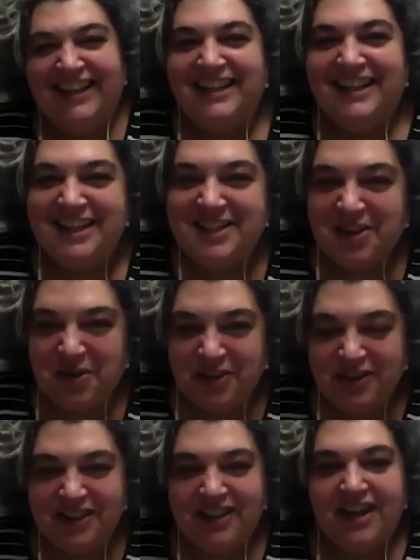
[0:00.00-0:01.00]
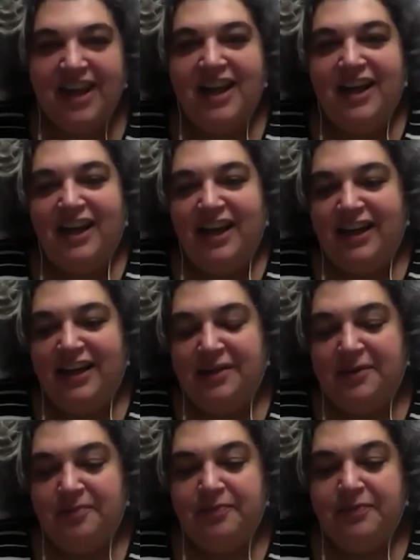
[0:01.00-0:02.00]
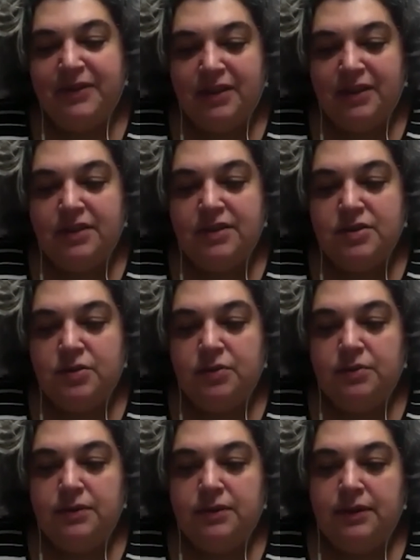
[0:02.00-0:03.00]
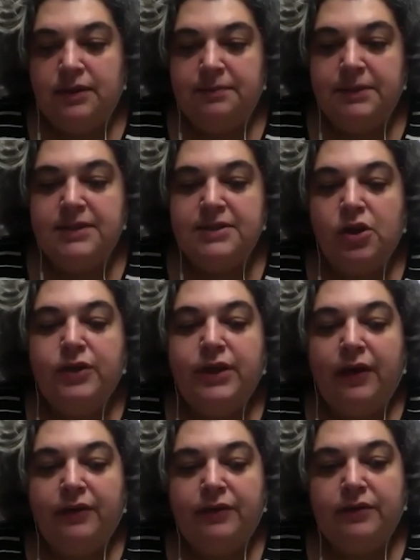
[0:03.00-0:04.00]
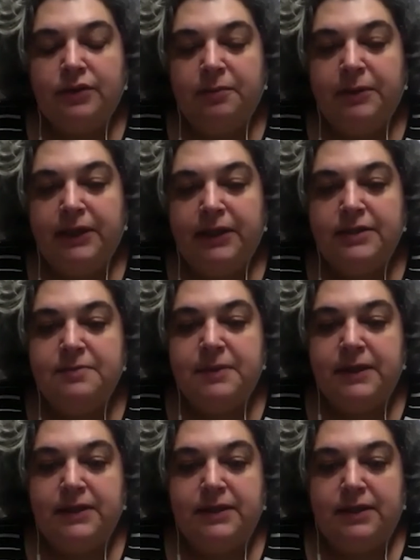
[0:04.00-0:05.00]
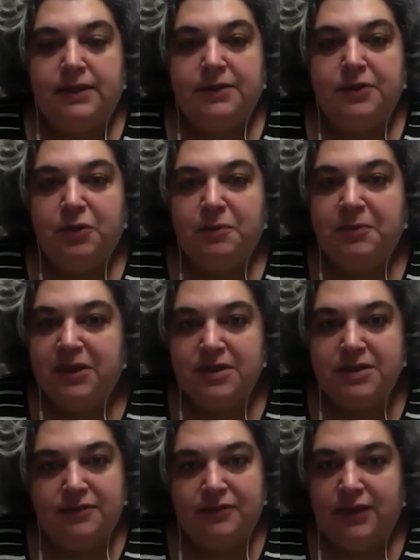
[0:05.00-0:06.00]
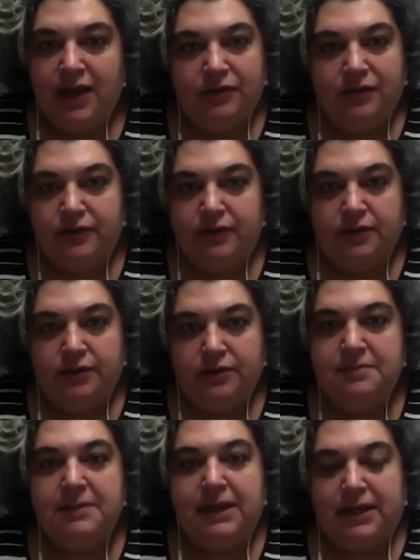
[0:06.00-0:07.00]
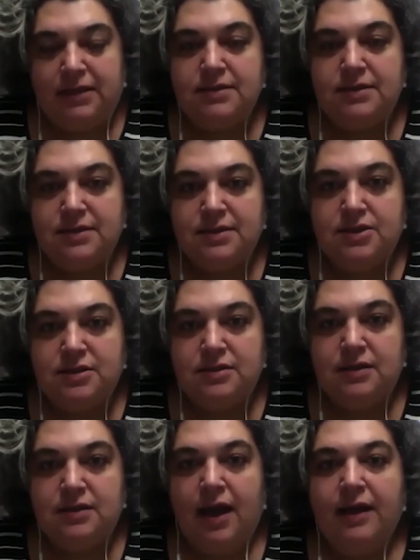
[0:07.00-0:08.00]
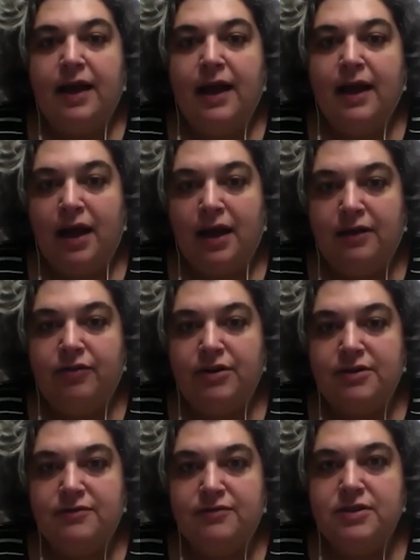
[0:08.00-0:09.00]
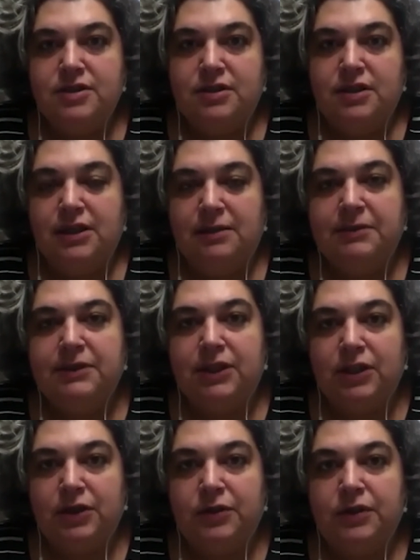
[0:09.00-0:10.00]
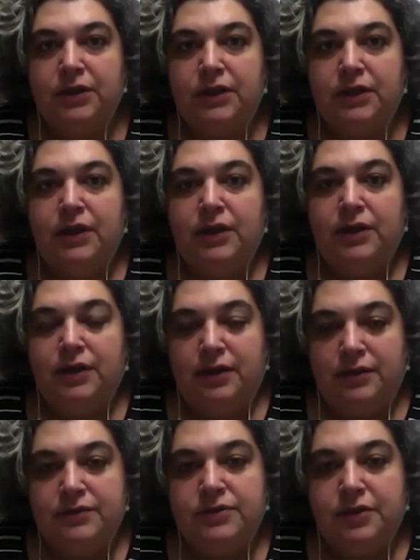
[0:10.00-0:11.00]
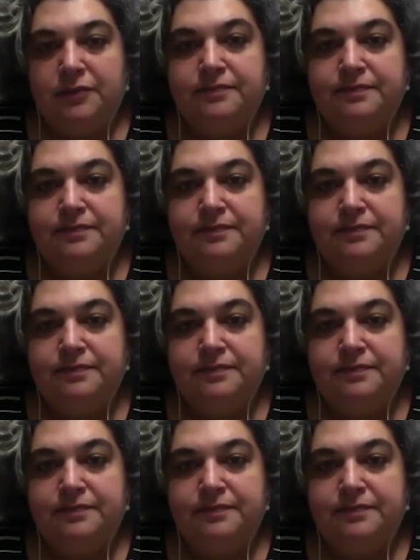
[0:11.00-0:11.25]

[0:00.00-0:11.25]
That's a good thing. So it slowed down a little bit, but not because of lack of the demand. It's just I kind of artificially keep it low. So